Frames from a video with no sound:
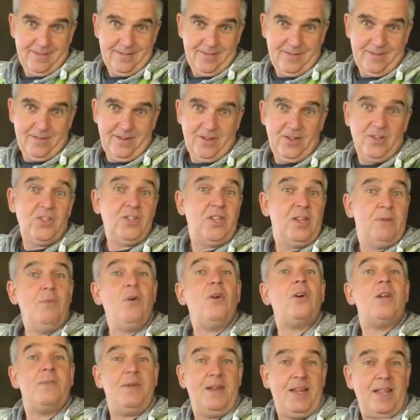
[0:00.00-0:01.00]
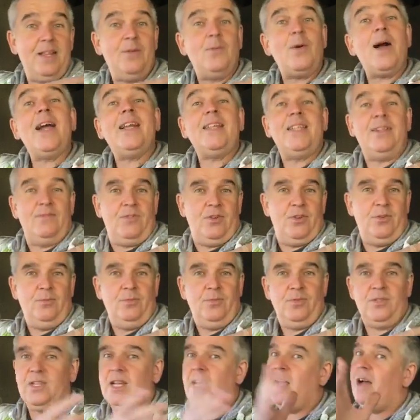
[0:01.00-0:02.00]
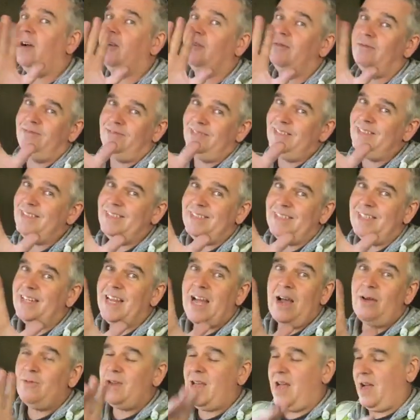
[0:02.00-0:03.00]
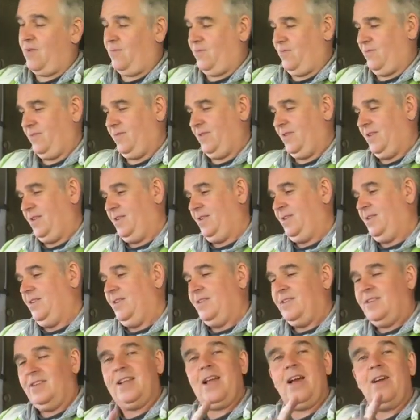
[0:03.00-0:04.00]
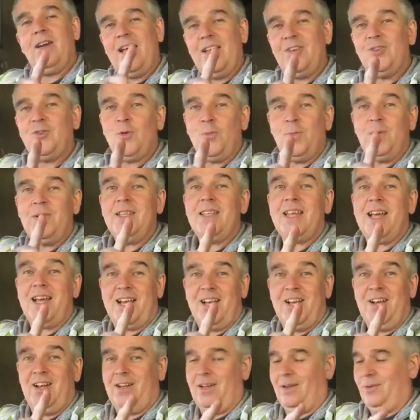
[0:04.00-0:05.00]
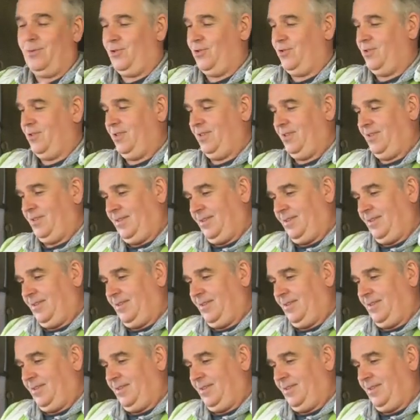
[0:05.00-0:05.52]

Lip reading: right, she might have been in the waiting room. So you don't know. So don't get jumping to that conclusion.